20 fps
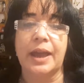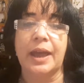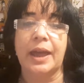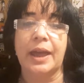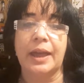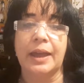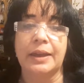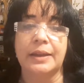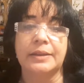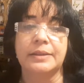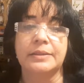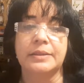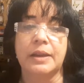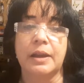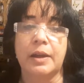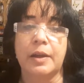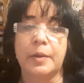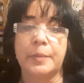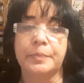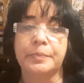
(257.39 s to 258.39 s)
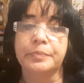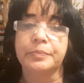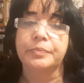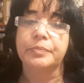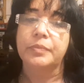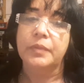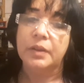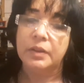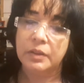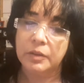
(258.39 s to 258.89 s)
and a
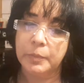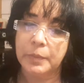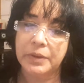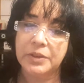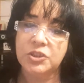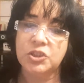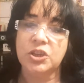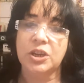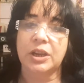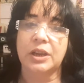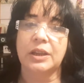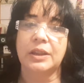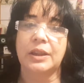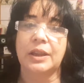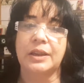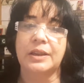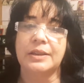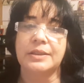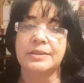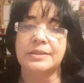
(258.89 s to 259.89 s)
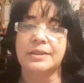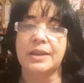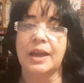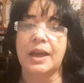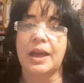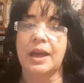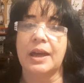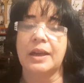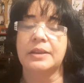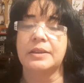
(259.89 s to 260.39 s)
little bit of chicken, like I
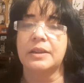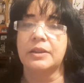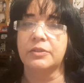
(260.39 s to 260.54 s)
said.